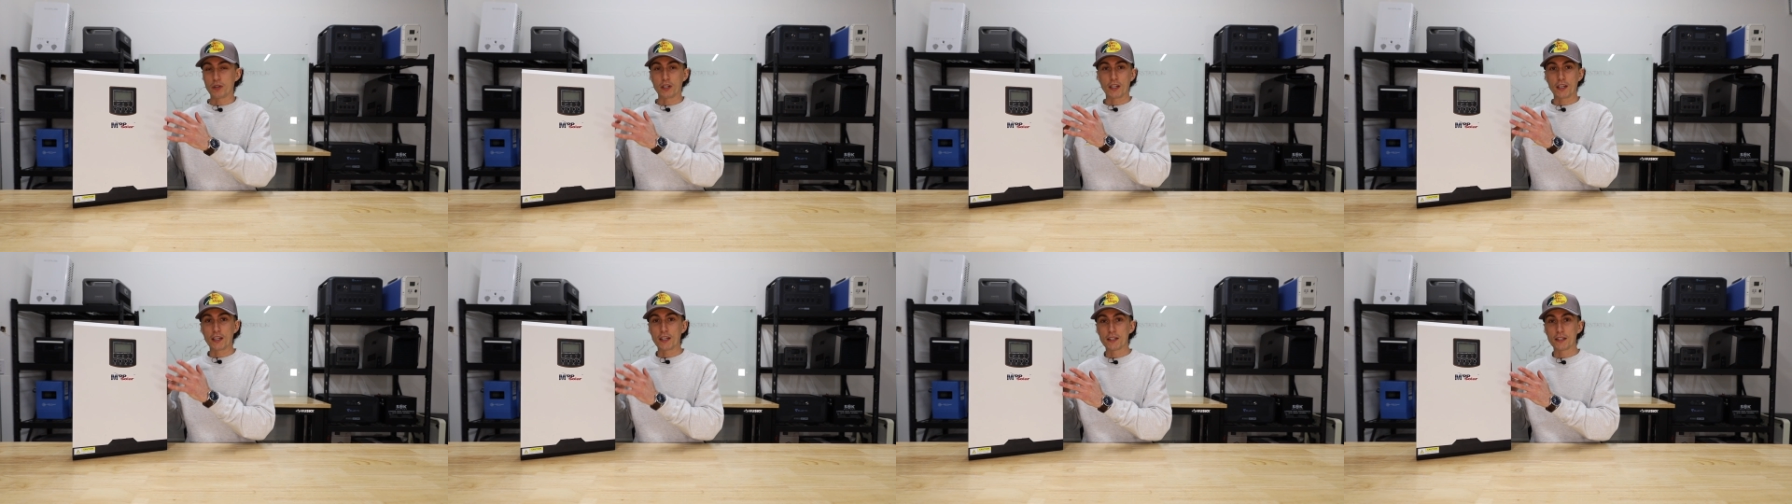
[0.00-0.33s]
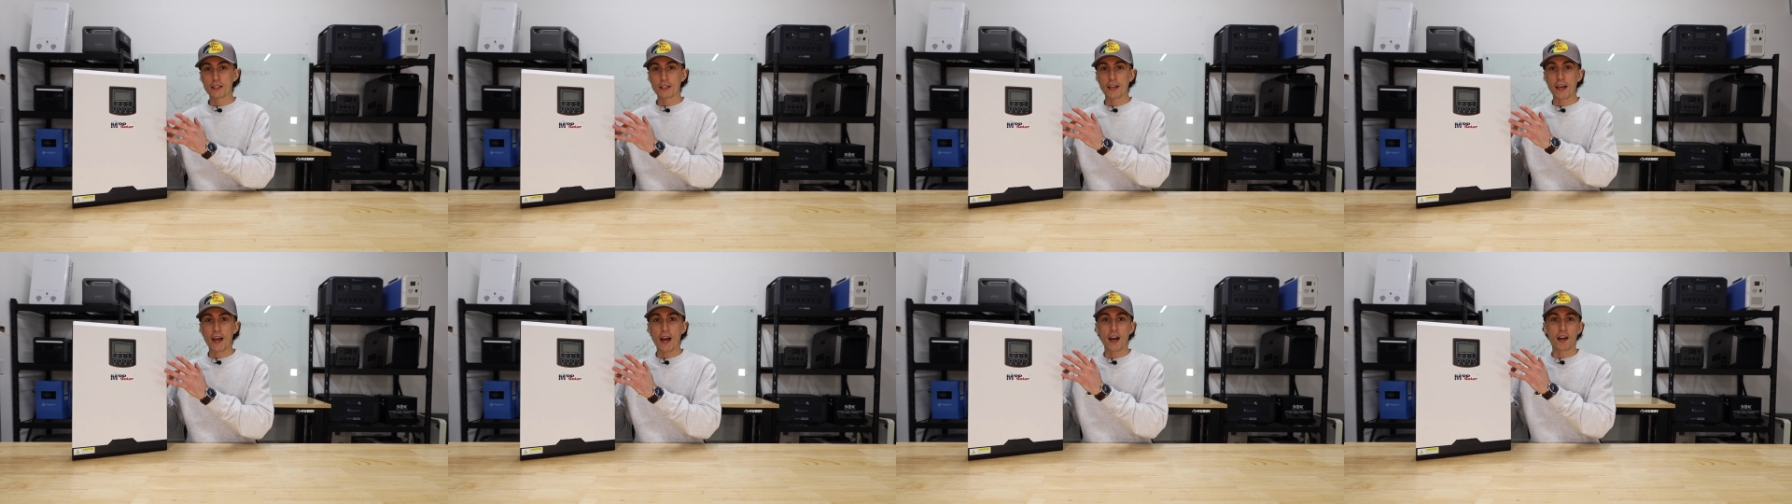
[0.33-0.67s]
can
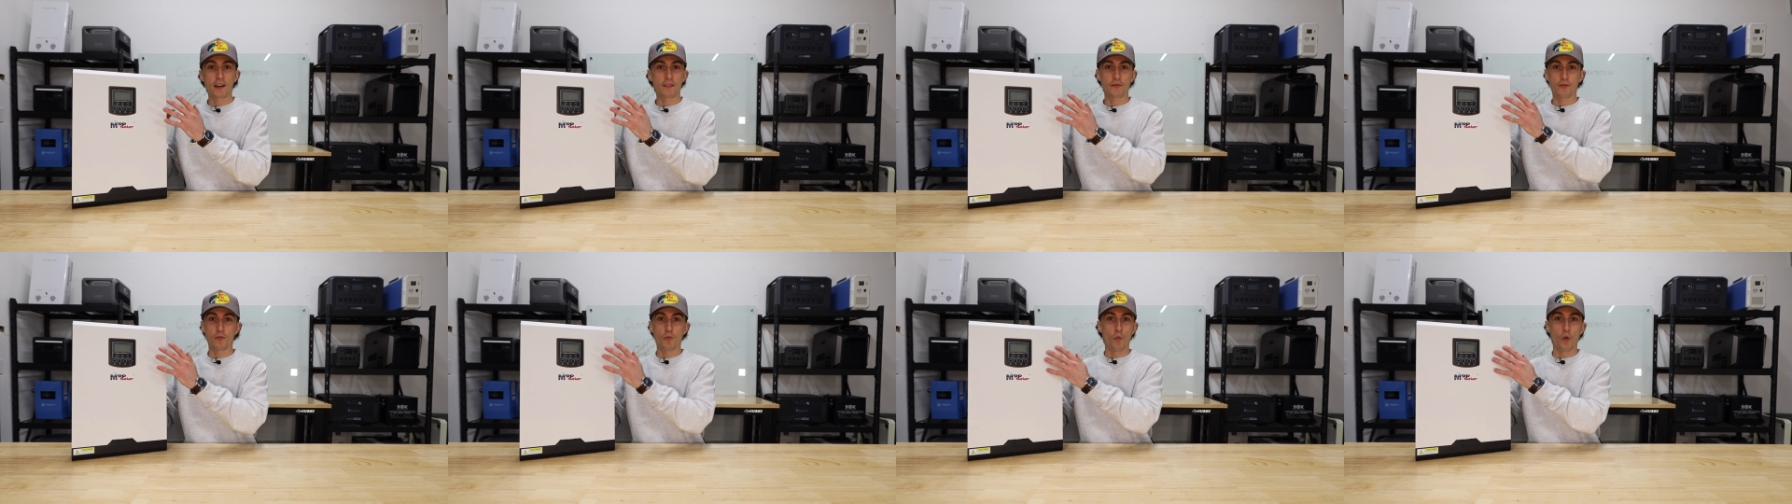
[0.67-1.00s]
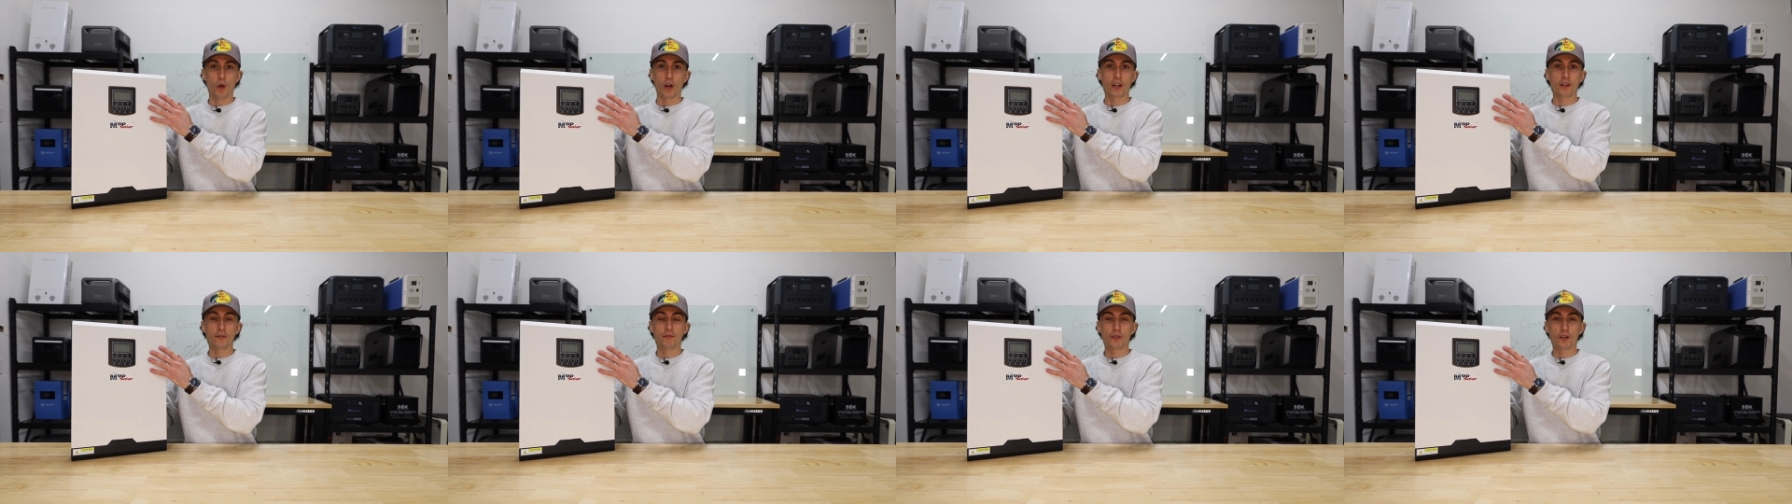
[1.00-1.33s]
easily have
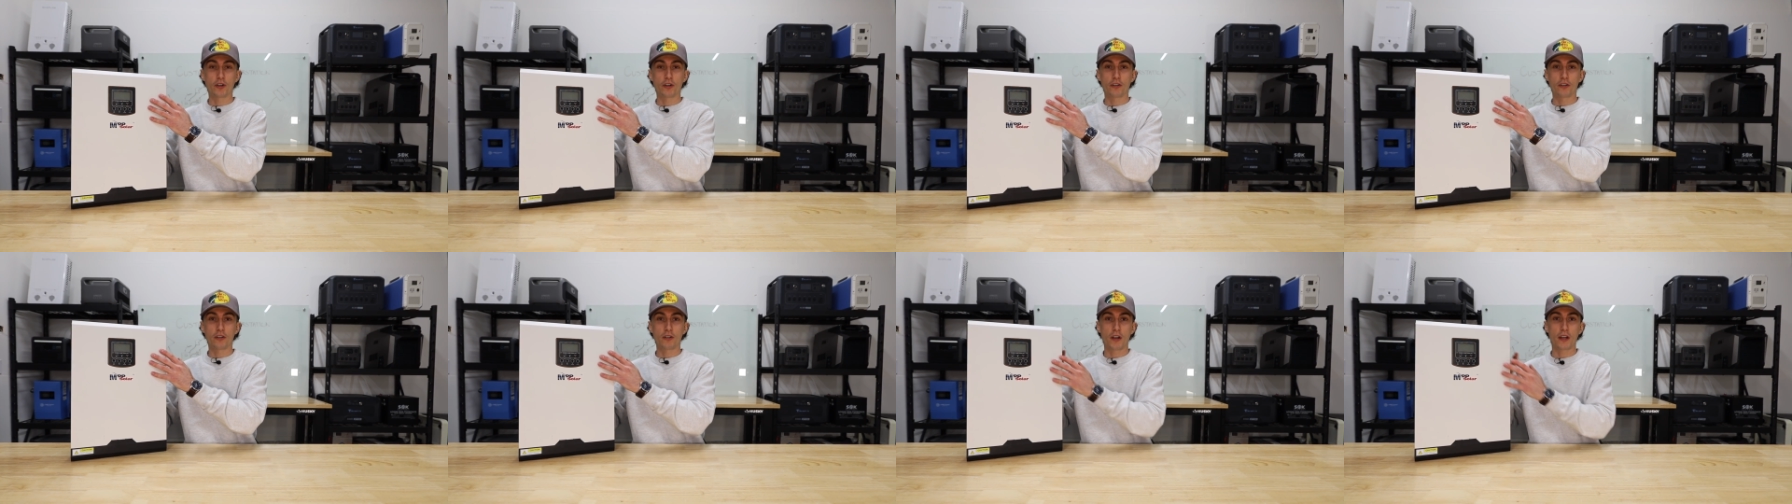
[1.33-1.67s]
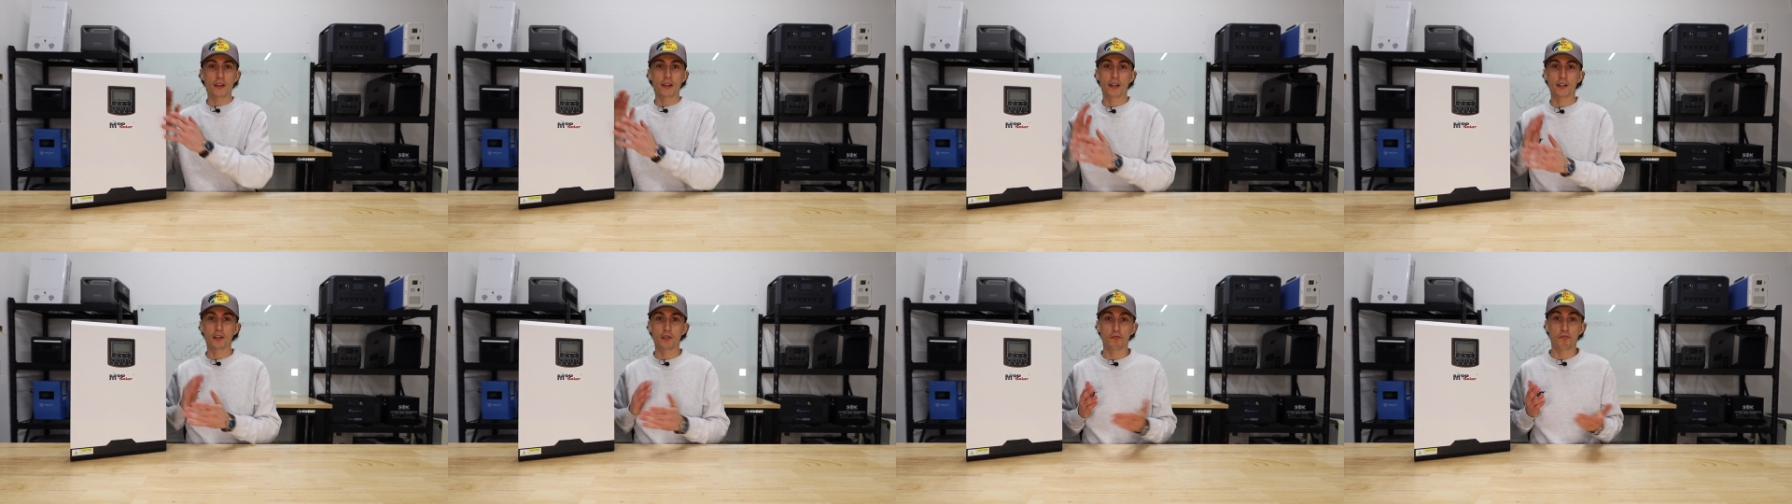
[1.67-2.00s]
one inverter
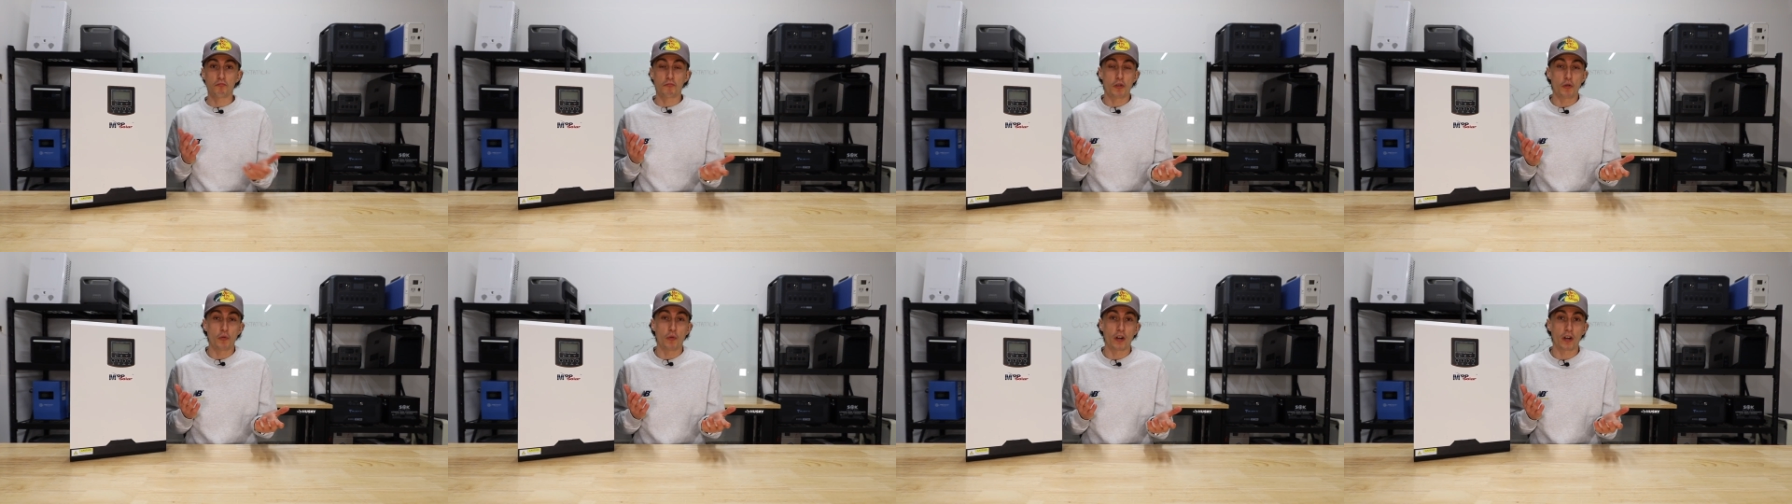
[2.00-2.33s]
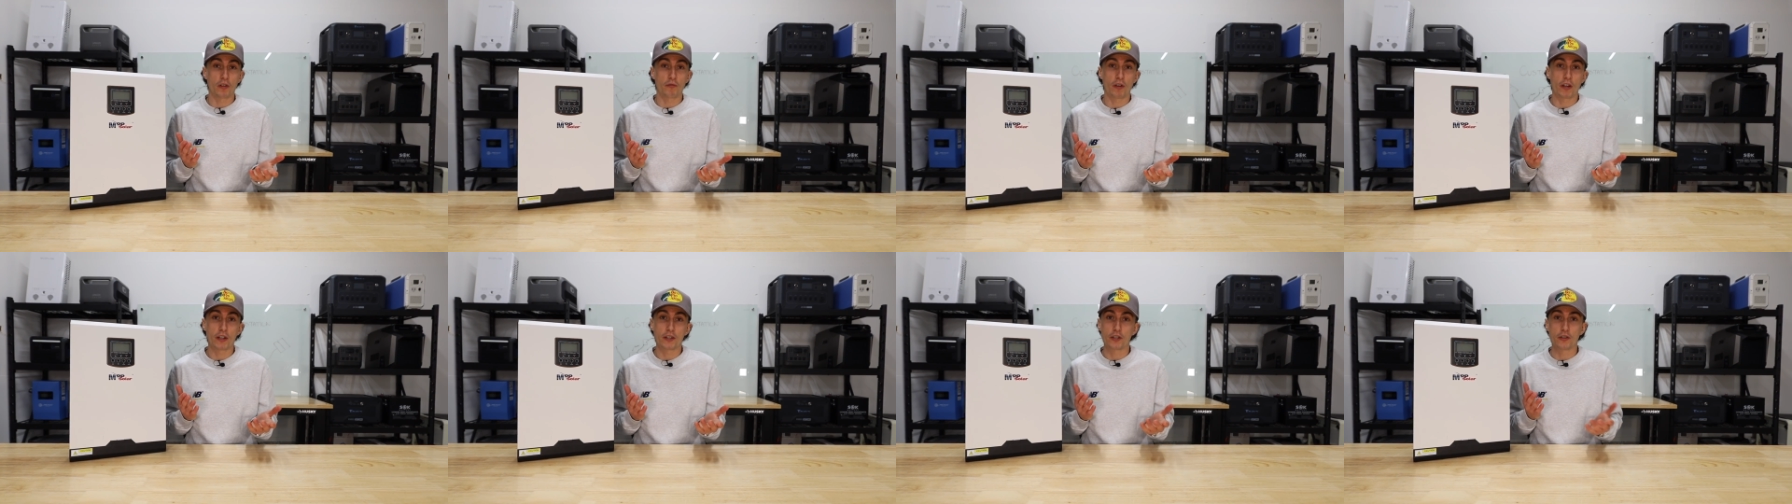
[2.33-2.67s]
and then you want to
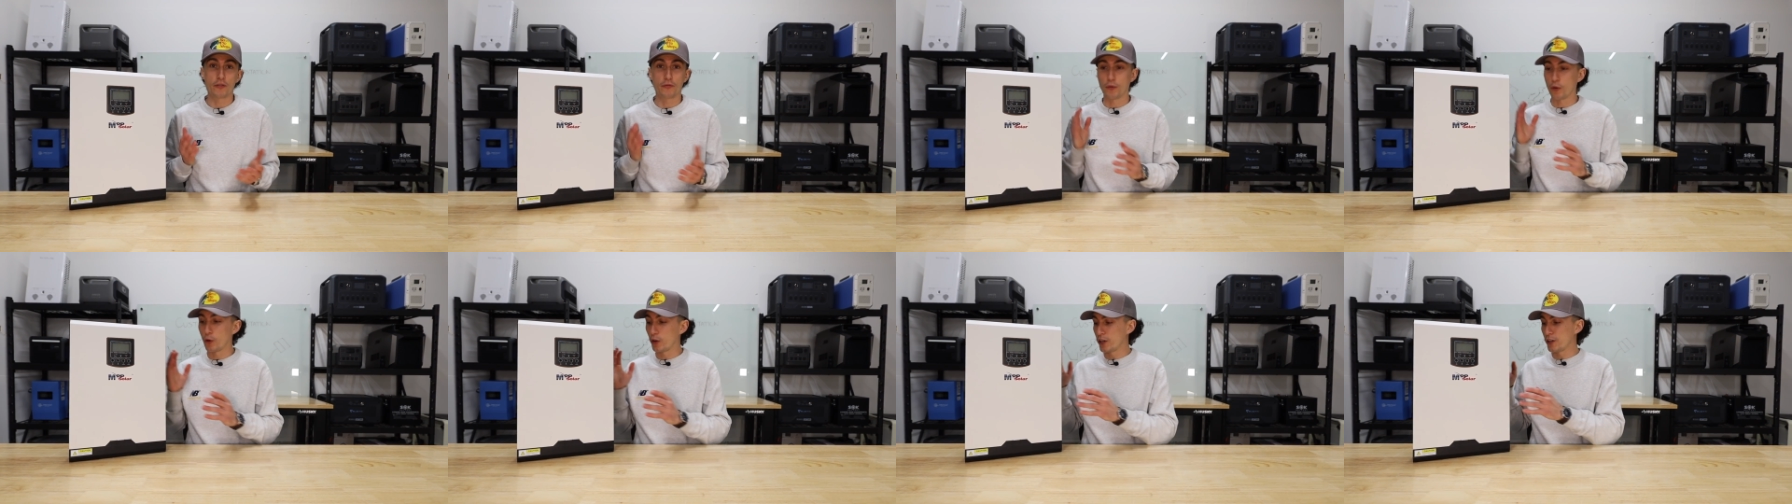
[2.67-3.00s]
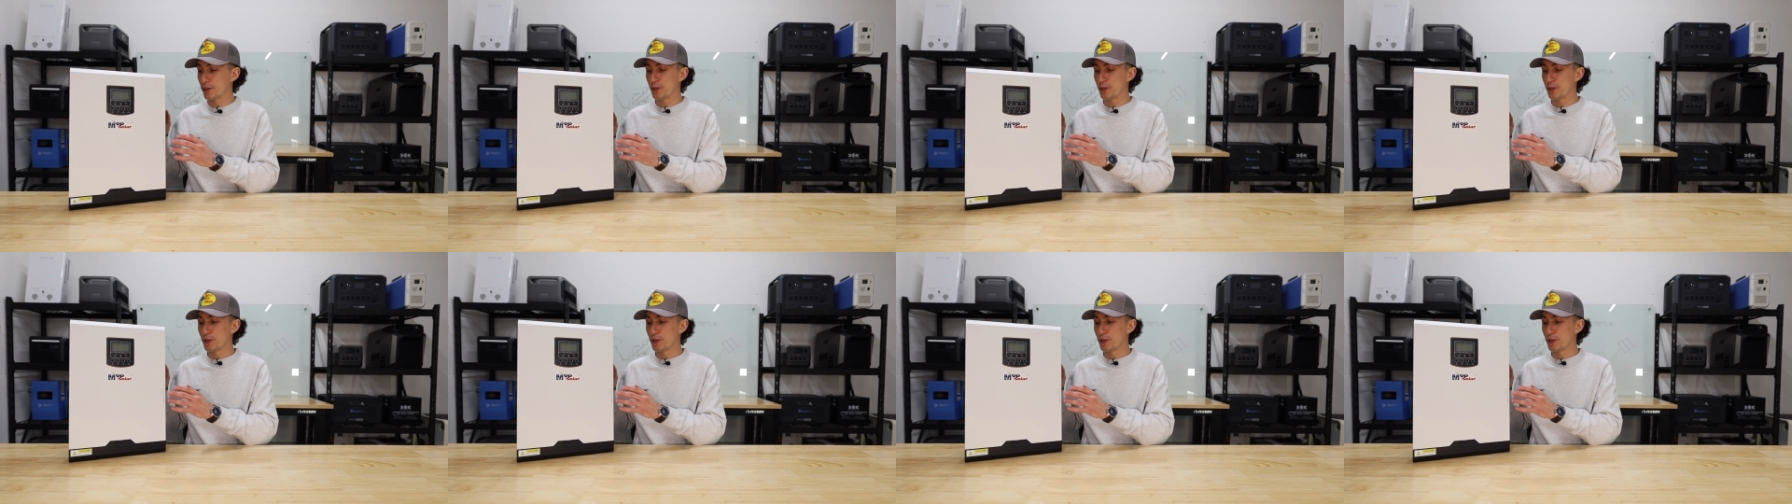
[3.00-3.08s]
run two forty,